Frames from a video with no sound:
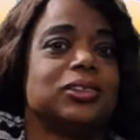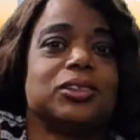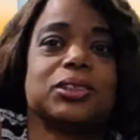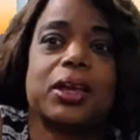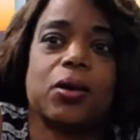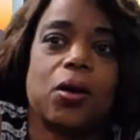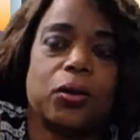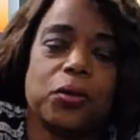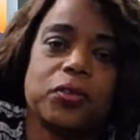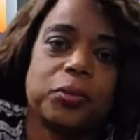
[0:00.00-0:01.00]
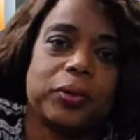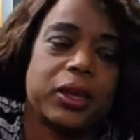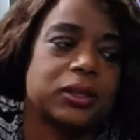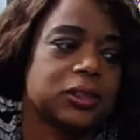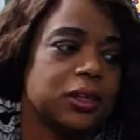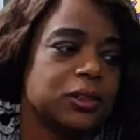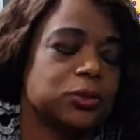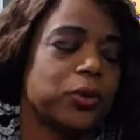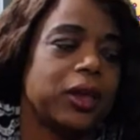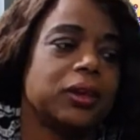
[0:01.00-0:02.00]
just like all over the place. He
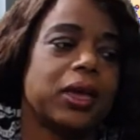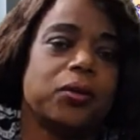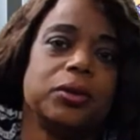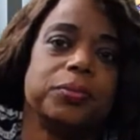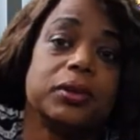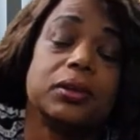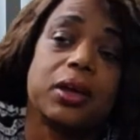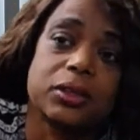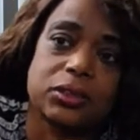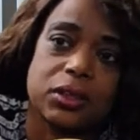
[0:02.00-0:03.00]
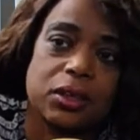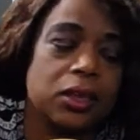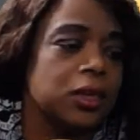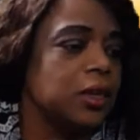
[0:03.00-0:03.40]
is right now in Biloxi.